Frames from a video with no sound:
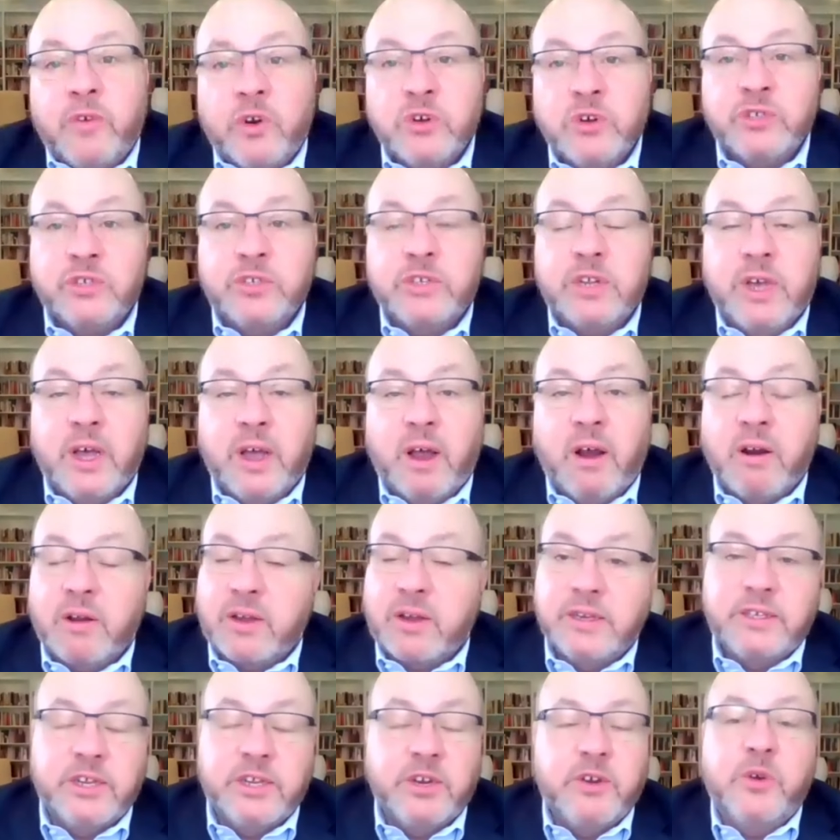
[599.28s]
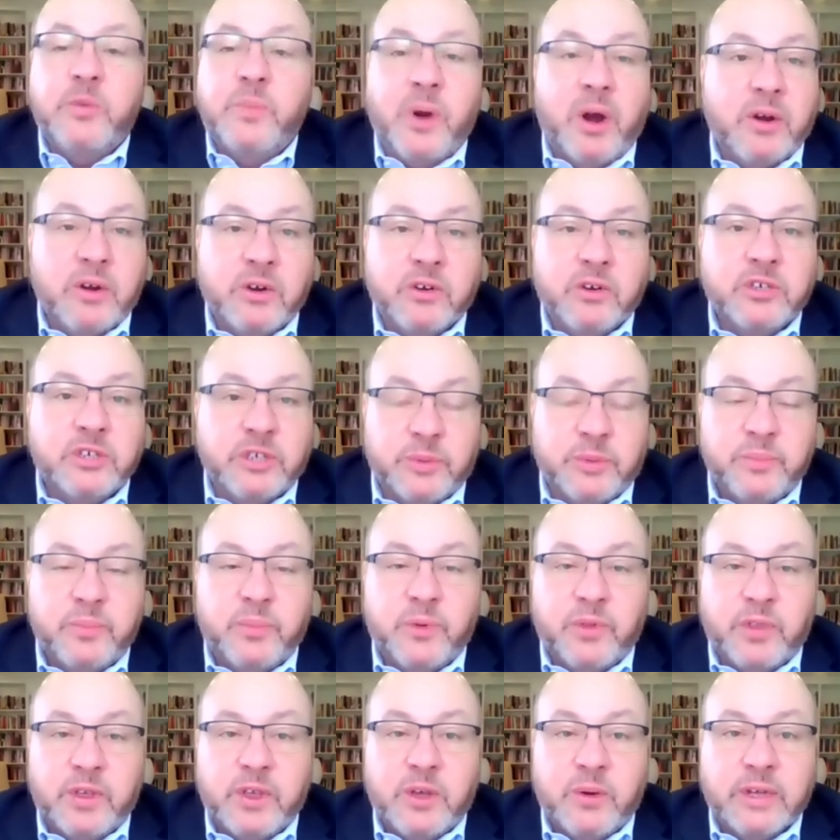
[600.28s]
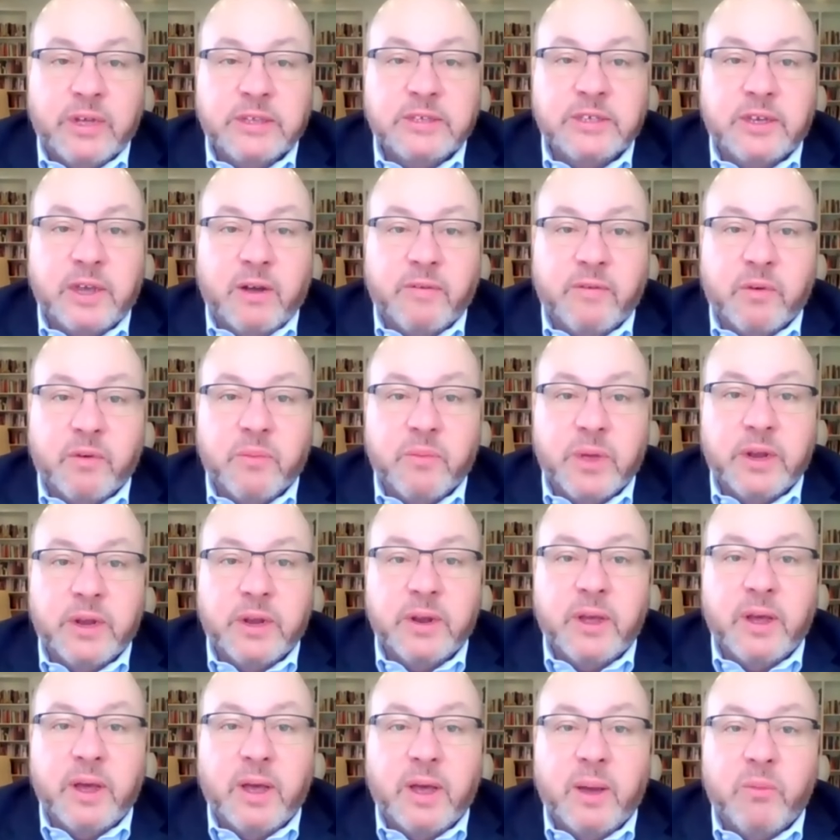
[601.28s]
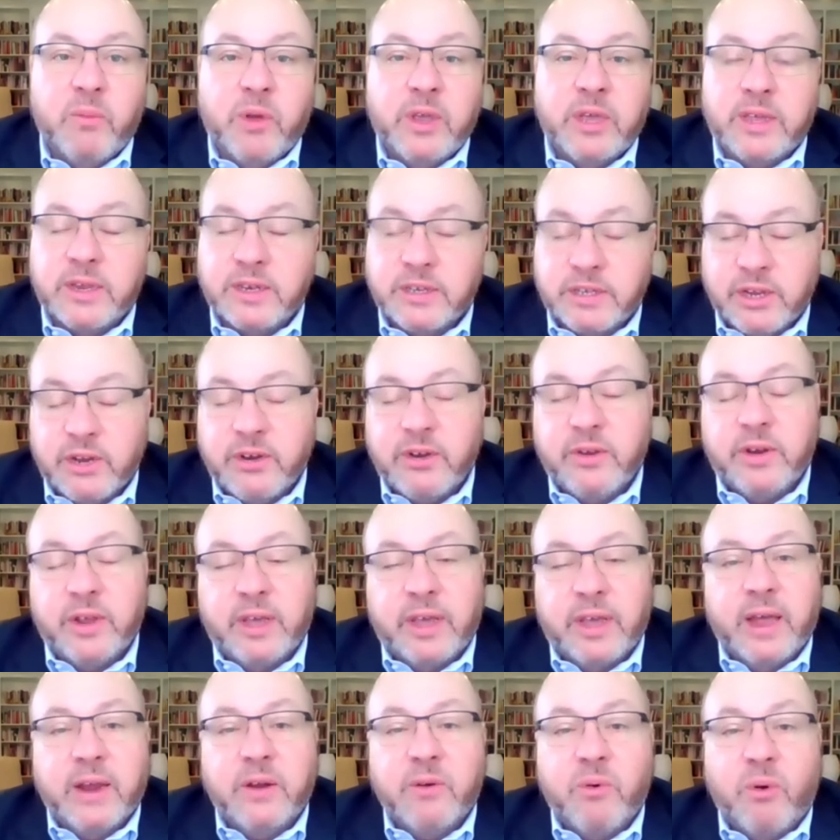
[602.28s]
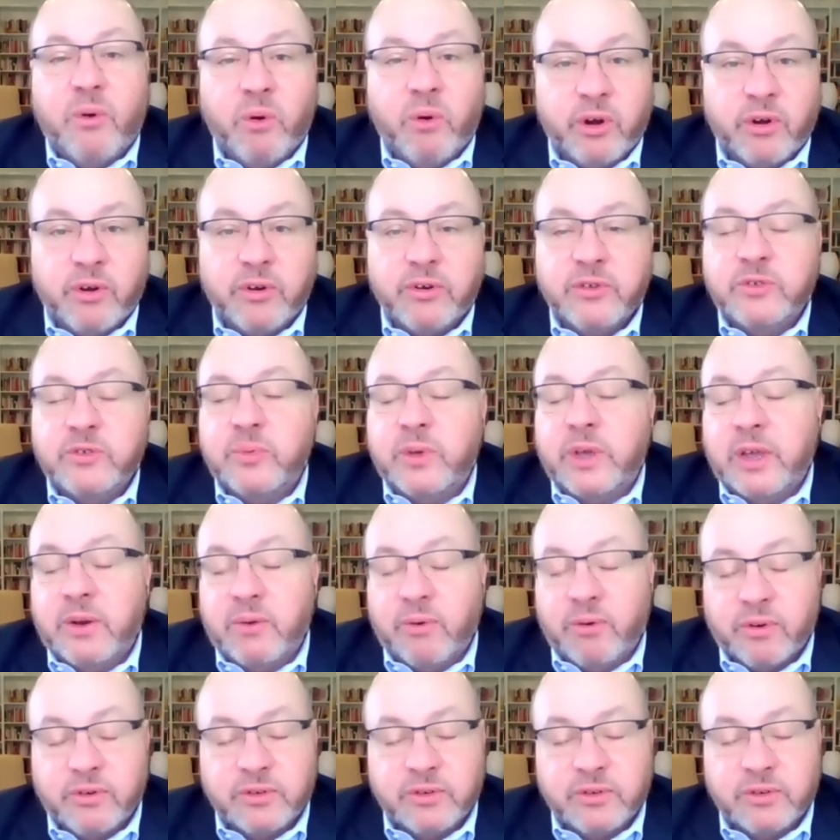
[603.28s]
first, uh, our continued partnership with the U.S. government. Um, we continue to get orders. We got